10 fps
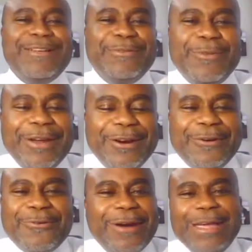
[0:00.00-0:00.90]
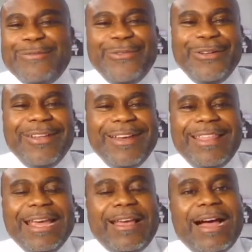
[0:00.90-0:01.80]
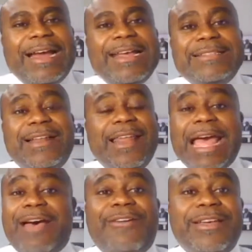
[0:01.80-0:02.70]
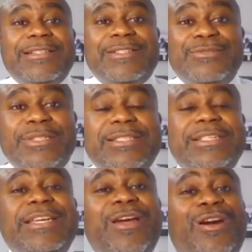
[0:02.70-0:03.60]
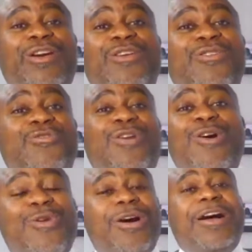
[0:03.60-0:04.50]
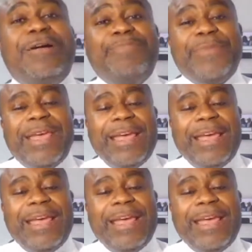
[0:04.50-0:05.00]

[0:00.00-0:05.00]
And we are grateful that God has allowed us to see her grow up